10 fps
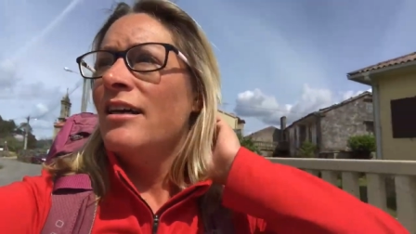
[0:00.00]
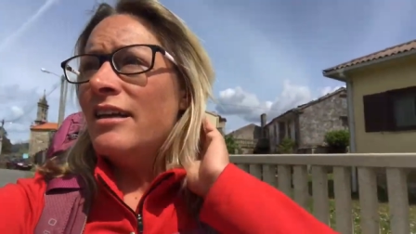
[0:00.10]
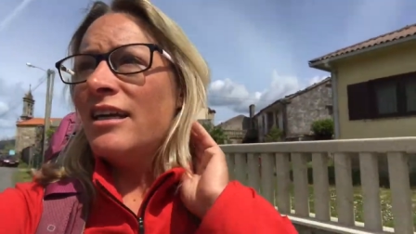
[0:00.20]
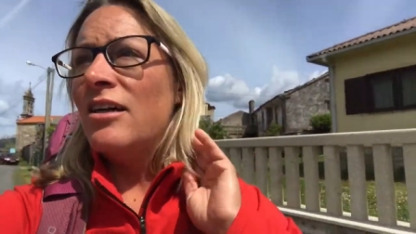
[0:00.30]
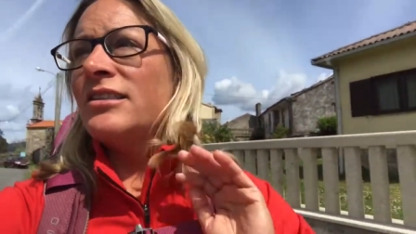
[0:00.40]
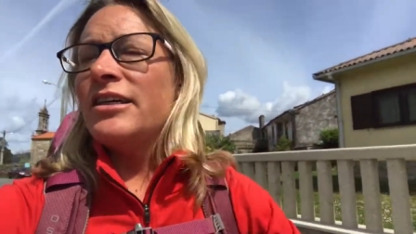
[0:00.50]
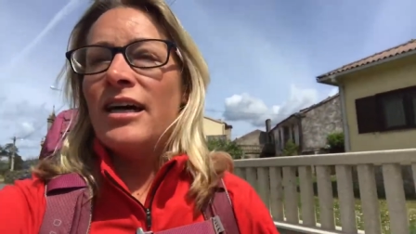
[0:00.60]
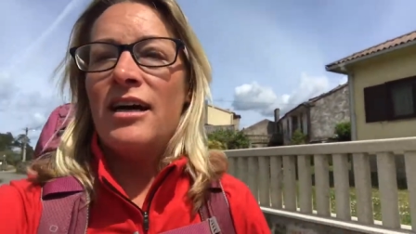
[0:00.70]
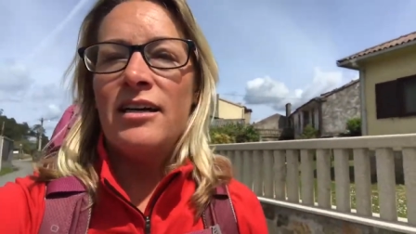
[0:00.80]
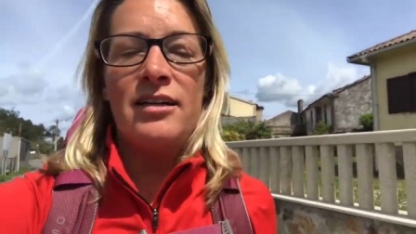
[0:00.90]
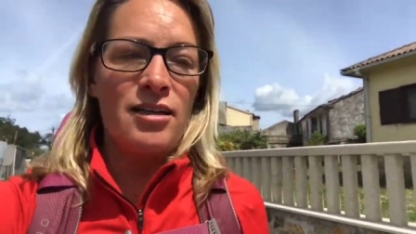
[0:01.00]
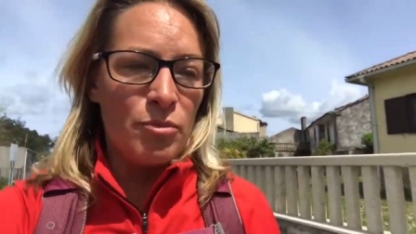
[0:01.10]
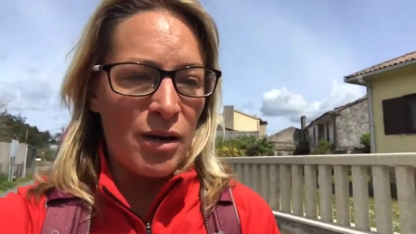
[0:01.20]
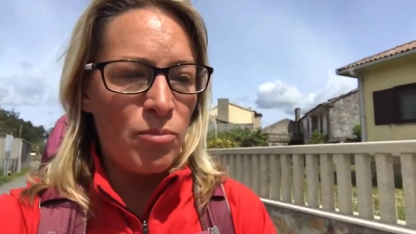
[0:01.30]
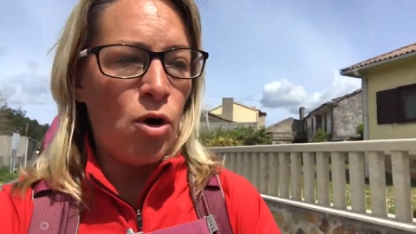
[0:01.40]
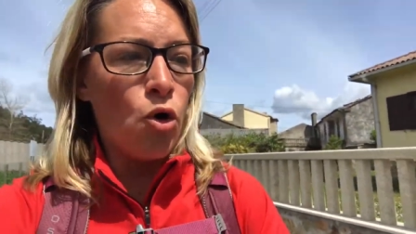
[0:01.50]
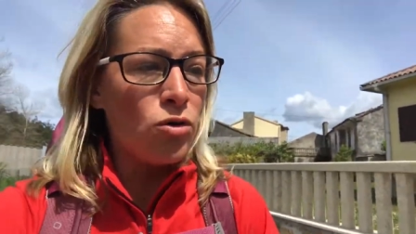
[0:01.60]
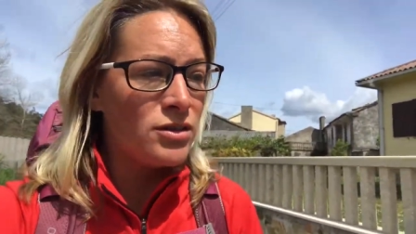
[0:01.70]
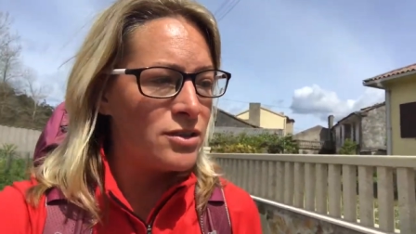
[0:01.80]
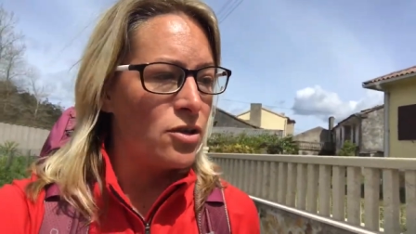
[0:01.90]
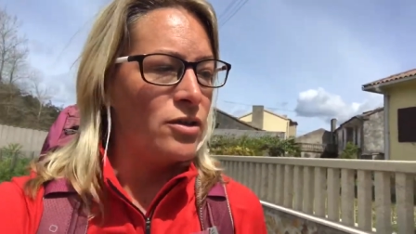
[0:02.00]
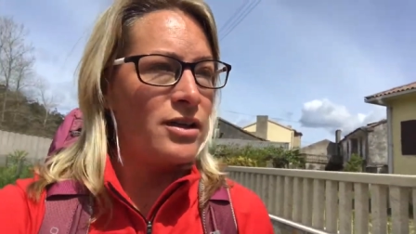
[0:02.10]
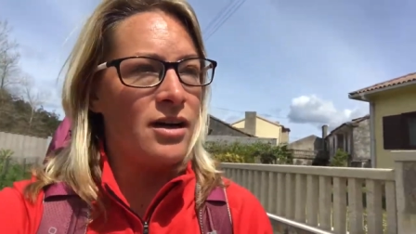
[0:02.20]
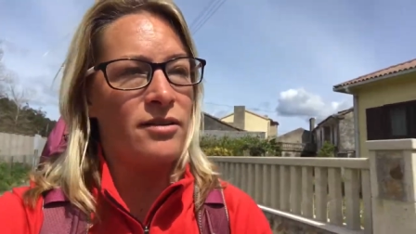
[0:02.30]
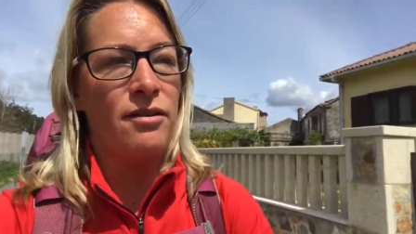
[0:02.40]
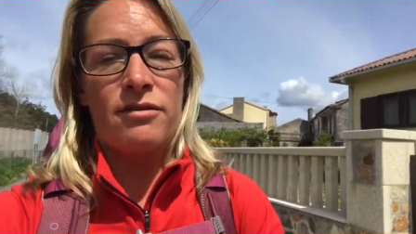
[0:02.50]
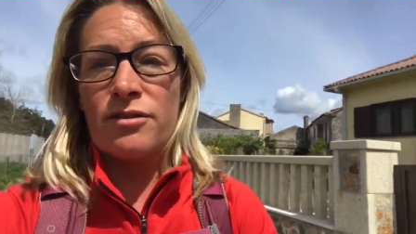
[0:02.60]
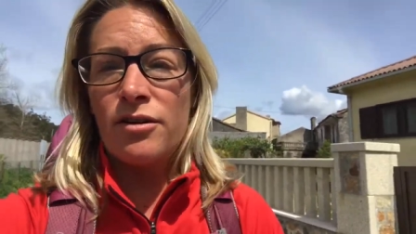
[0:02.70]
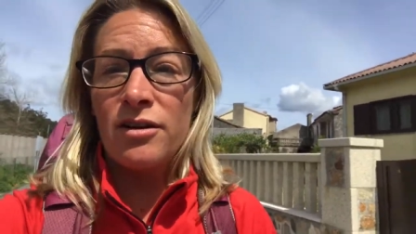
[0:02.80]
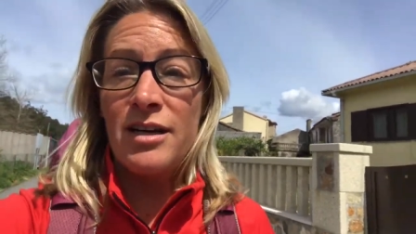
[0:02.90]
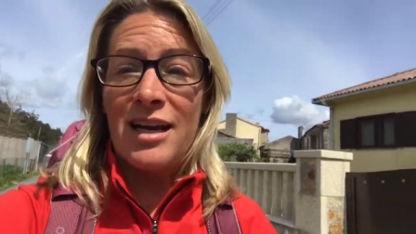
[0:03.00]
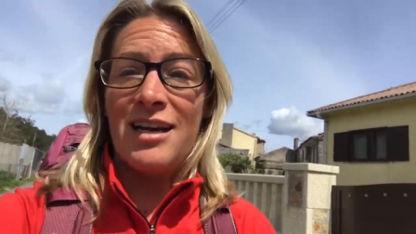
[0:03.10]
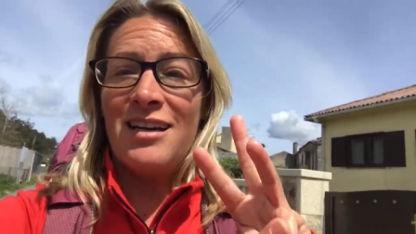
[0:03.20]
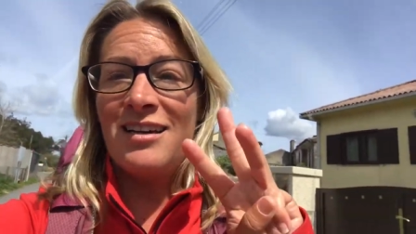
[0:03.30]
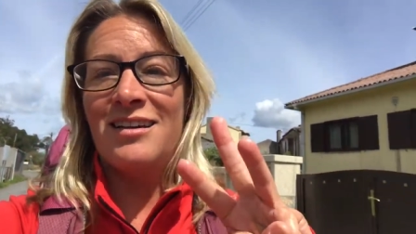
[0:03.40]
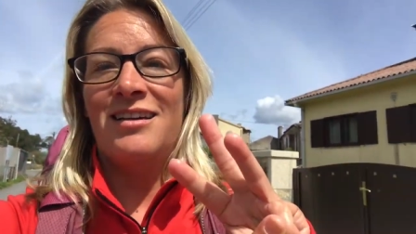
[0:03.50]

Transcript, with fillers: Then I also had my pole stolen on the third day.